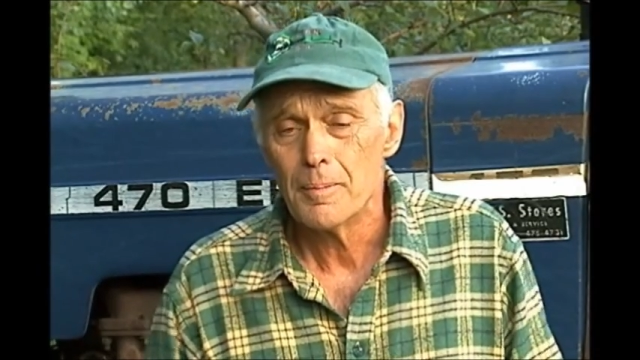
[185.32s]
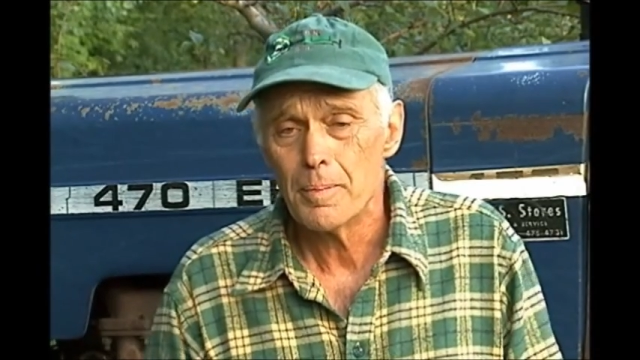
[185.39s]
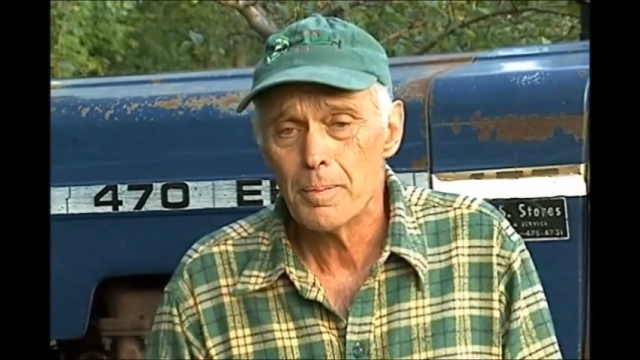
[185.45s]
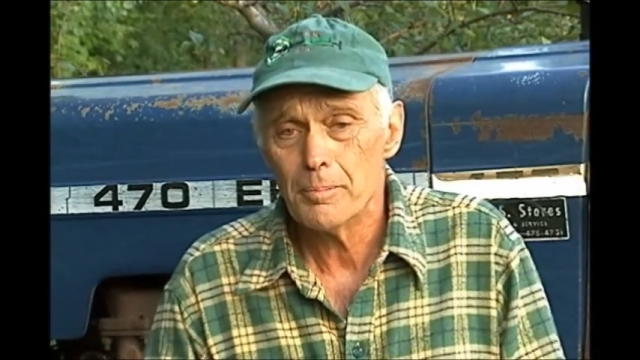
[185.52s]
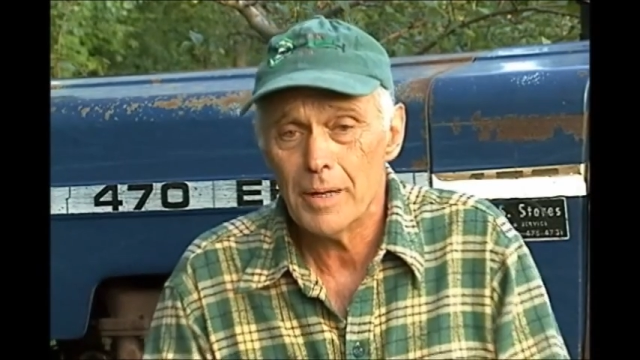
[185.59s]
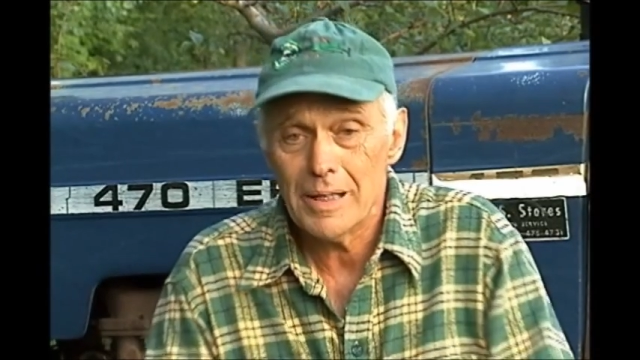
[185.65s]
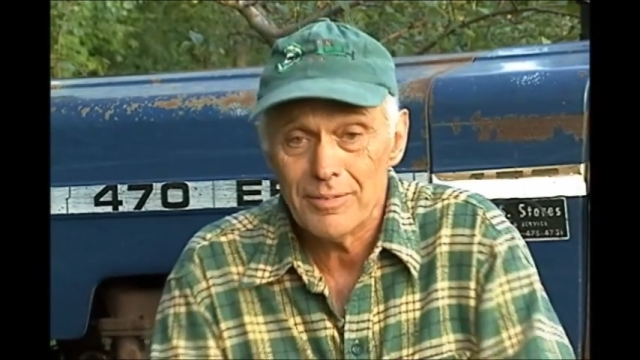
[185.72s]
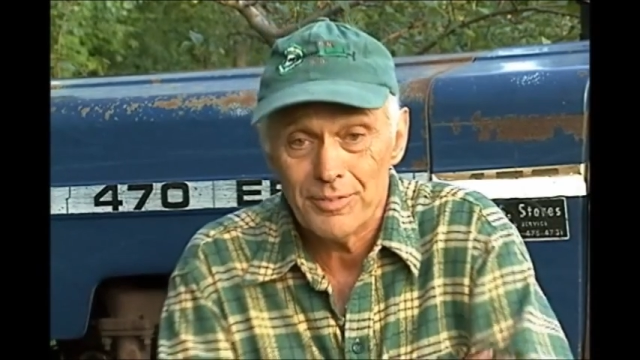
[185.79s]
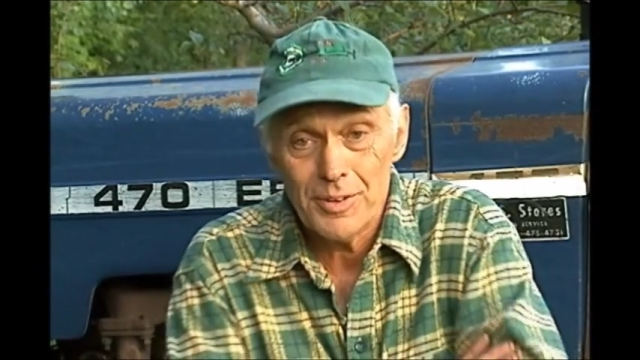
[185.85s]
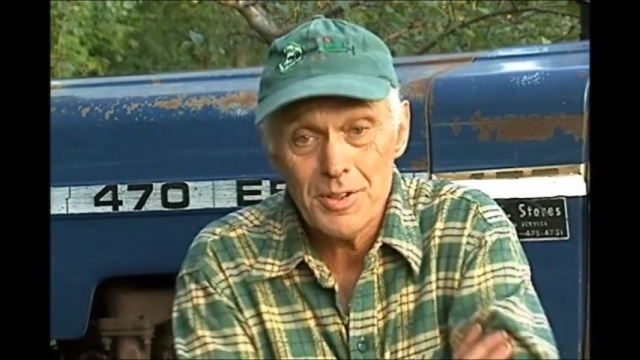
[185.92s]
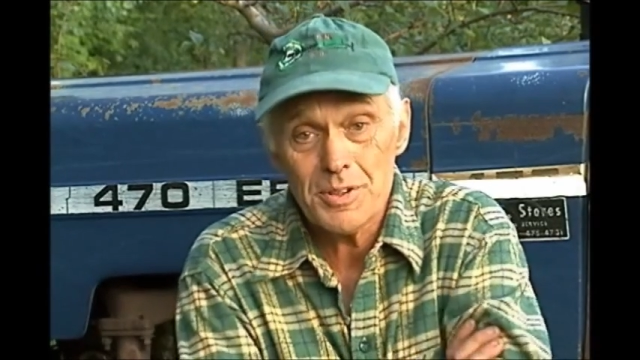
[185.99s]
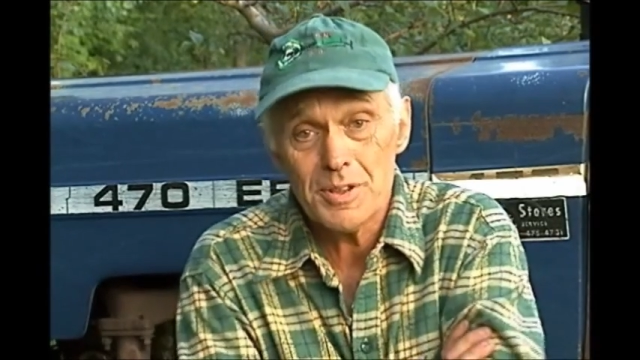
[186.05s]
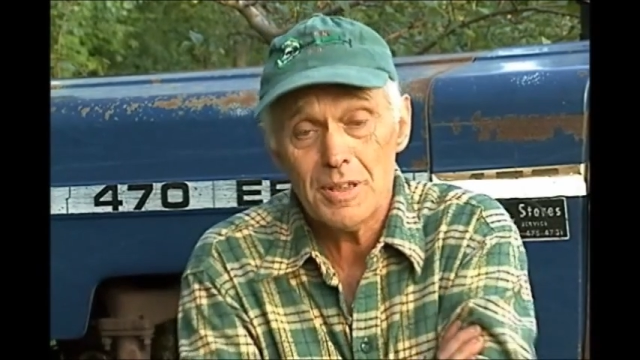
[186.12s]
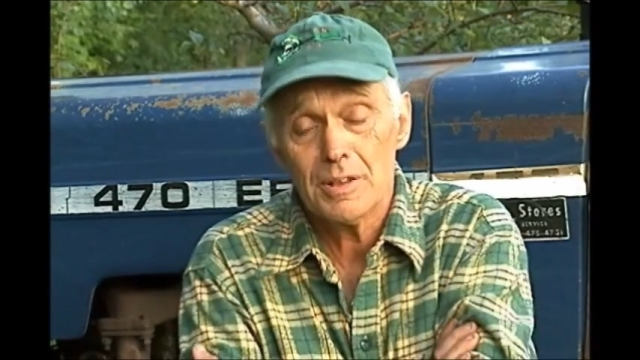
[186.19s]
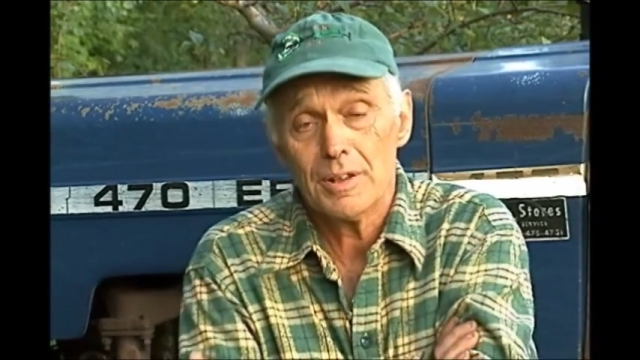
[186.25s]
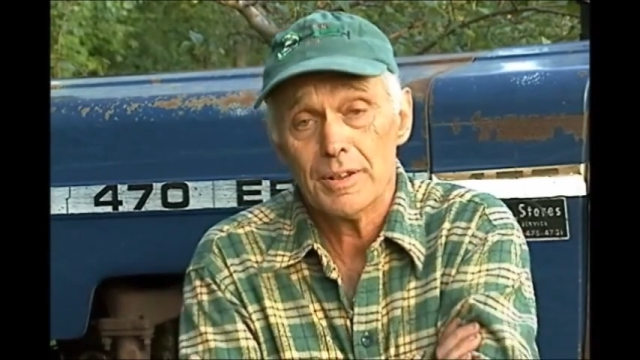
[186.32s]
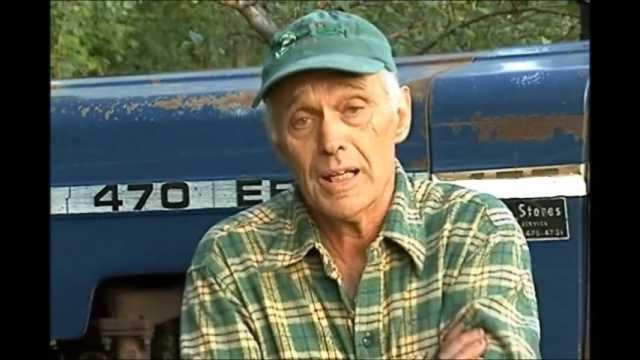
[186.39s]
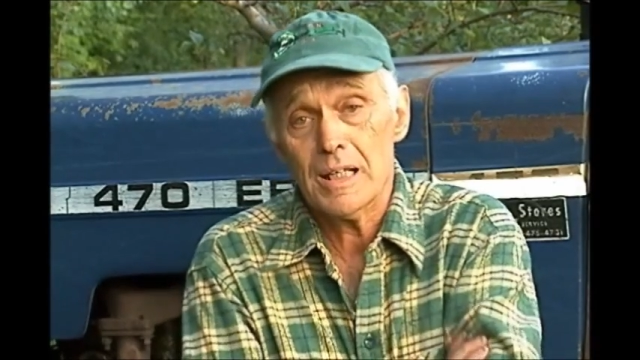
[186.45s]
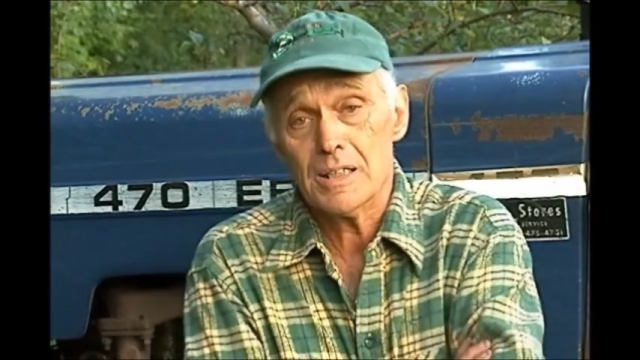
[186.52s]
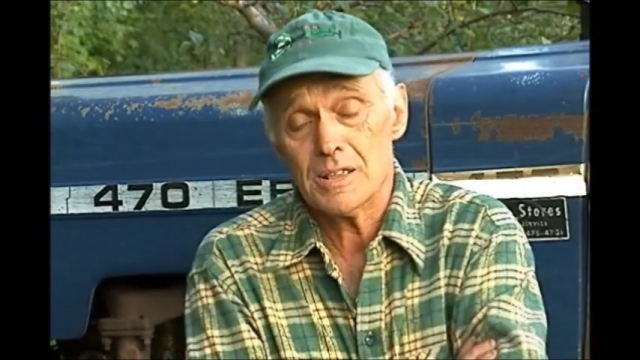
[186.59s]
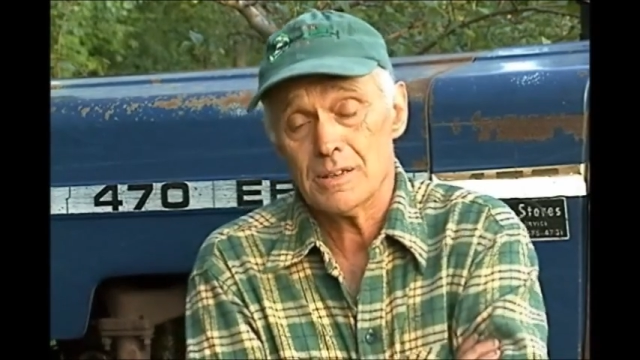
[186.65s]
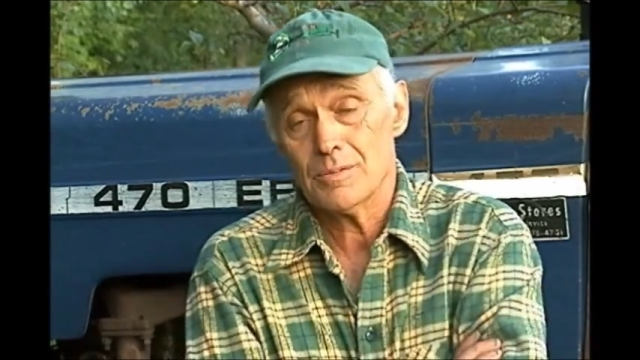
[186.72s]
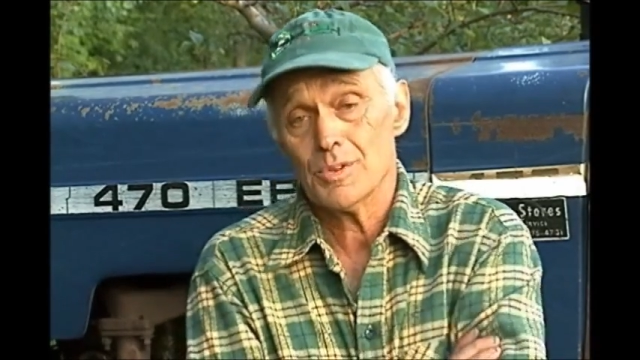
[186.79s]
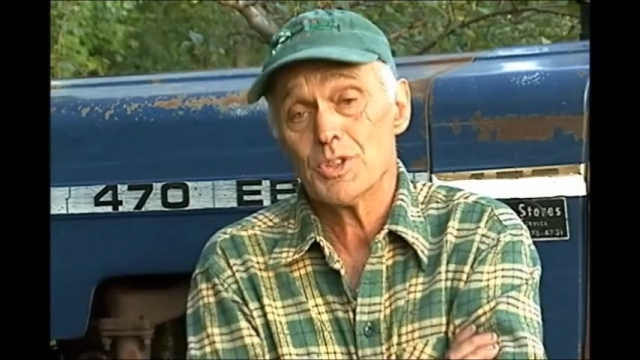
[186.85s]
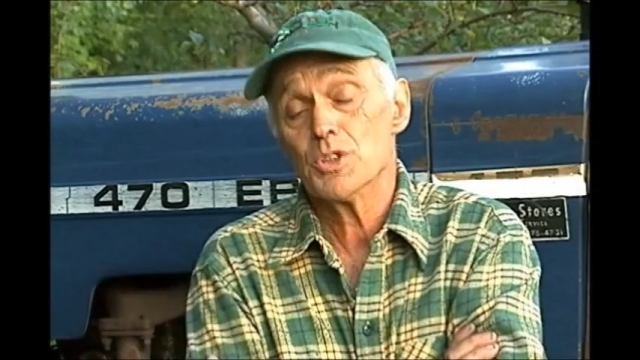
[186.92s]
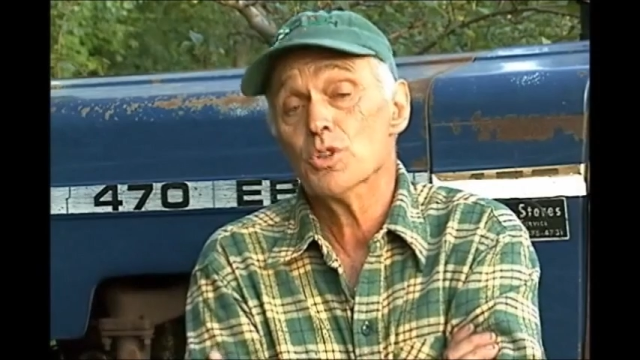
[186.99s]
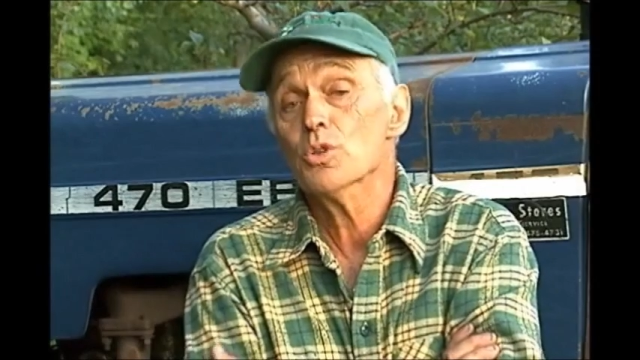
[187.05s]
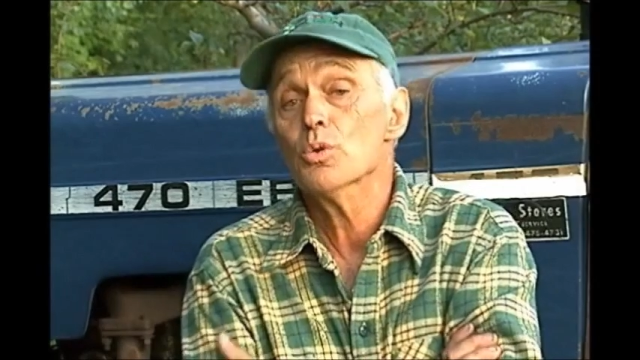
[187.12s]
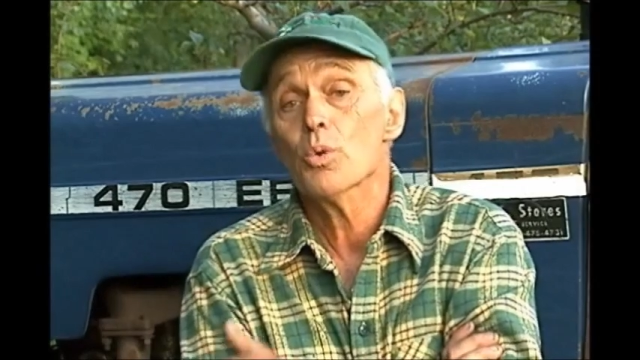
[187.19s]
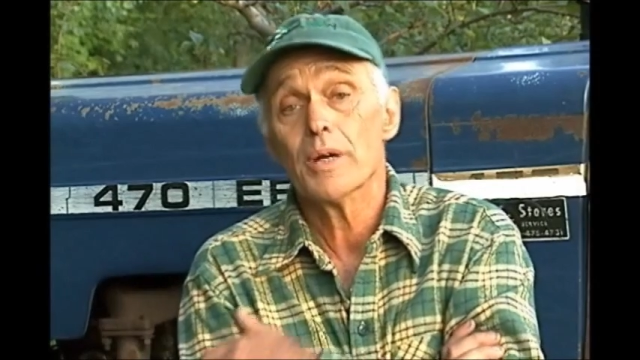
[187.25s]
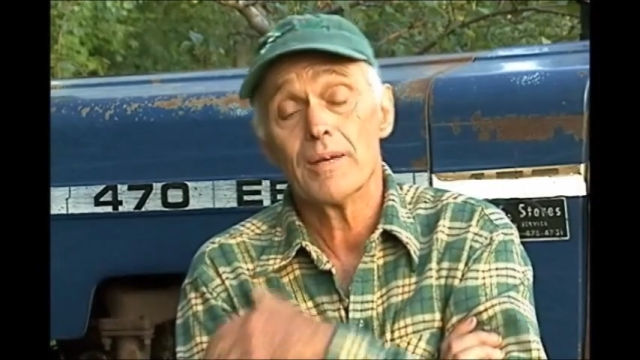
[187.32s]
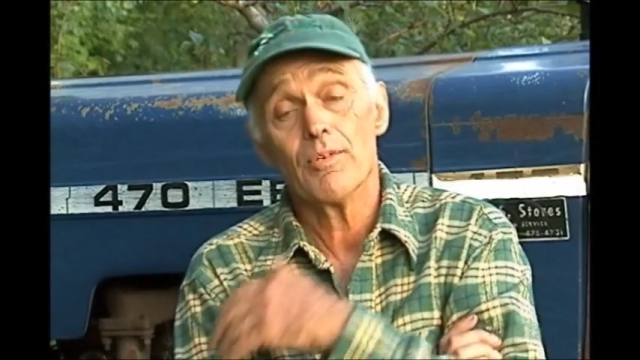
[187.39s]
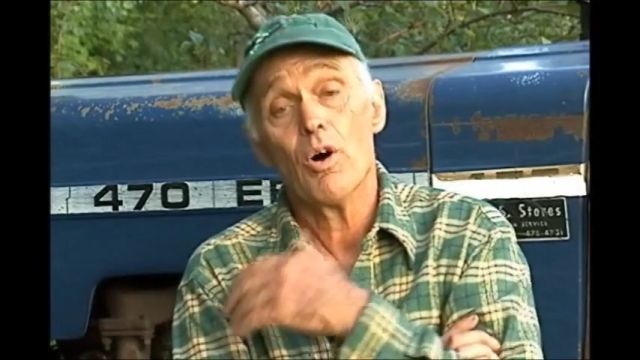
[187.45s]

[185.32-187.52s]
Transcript: My first inclination was to do what I've